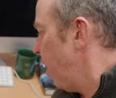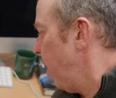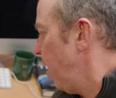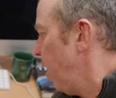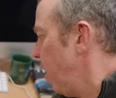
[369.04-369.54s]

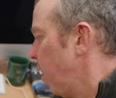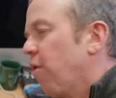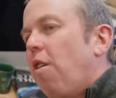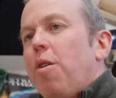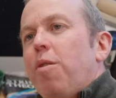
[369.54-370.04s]
the
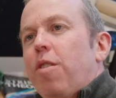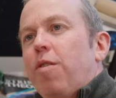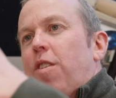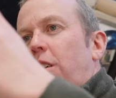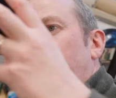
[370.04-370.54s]
growth
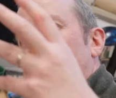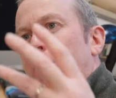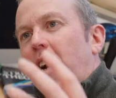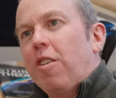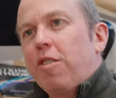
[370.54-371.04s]
of sort
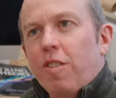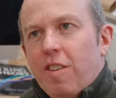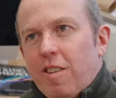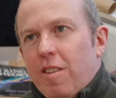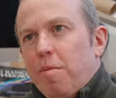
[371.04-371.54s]
of biological
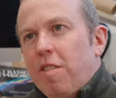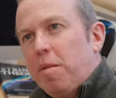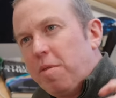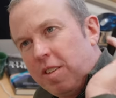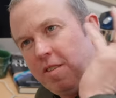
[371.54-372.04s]
systems
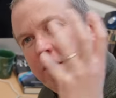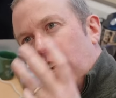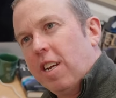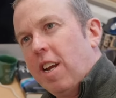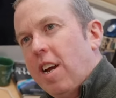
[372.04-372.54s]
seems to
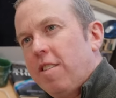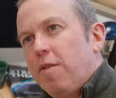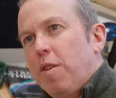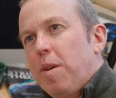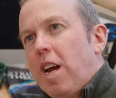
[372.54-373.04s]
recognize
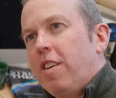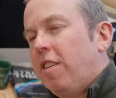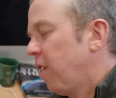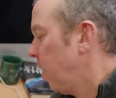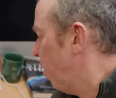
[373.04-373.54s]
the
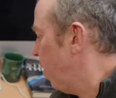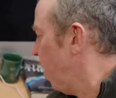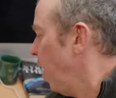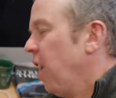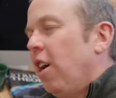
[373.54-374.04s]
Fibonacci sequence.
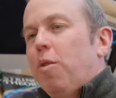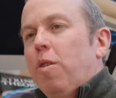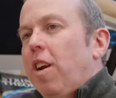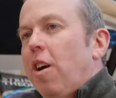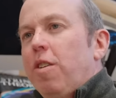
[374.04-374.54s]

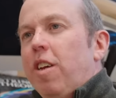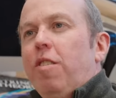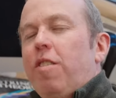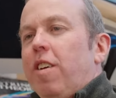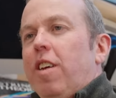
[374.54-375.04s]
We know that
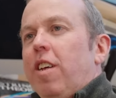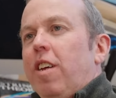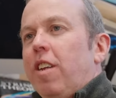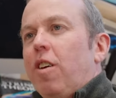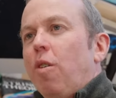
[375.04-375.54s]
you see
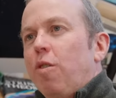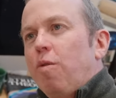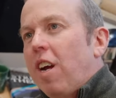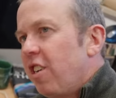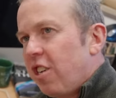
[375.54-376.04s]
the
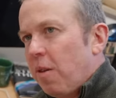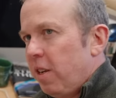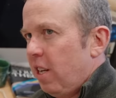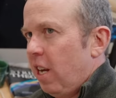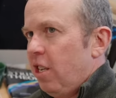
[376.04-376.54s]
golden ratio
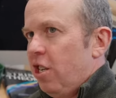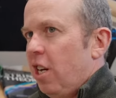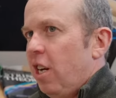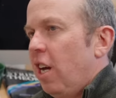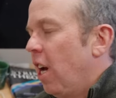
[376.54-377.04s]
in
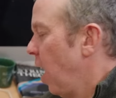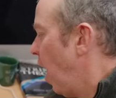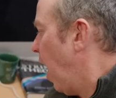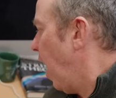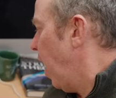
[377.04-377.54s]
nature.
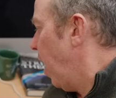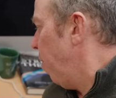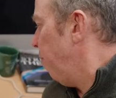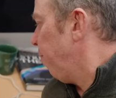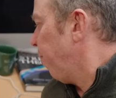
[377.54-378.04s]

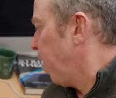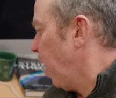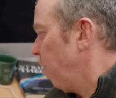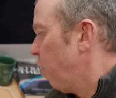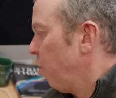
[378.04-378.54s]
And
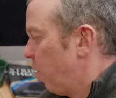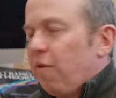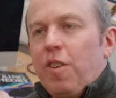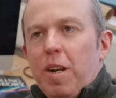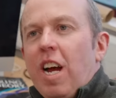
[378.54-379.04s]
of course,
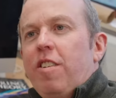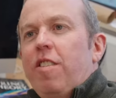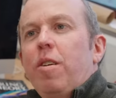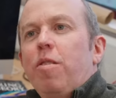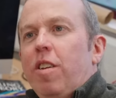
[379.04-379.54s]
the Fibonacci
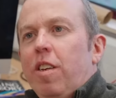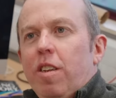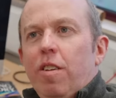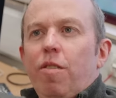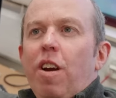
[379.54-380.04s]
sequence,
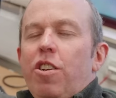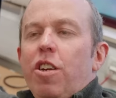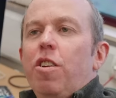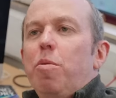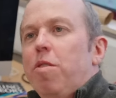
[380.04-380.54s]
the
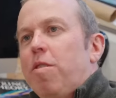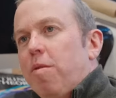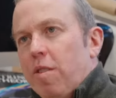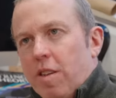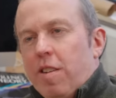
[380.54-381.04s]
ratio of the numbers,
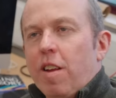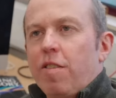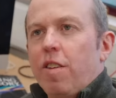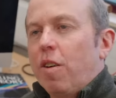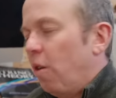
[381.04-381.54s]
it
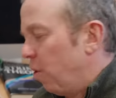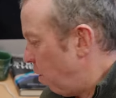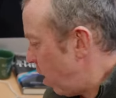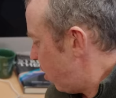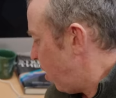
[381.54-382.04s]
turns to the golden
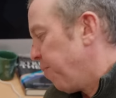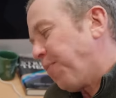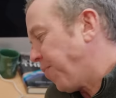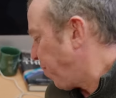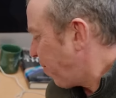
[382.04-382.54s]
ratio.
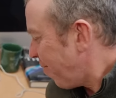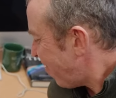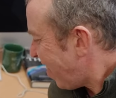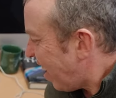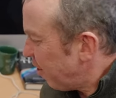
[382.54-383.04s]

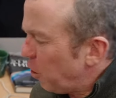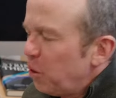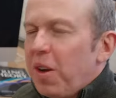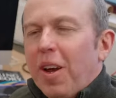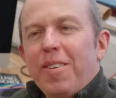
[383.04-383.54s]
So
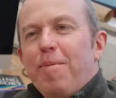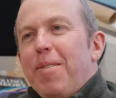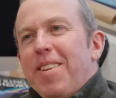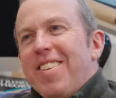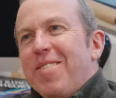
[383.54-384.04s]
who knows?
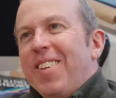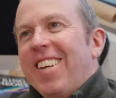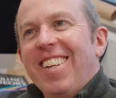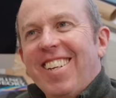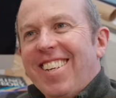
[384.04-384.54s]
Maybe there's something
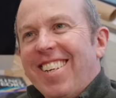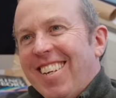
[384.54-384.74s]
in this.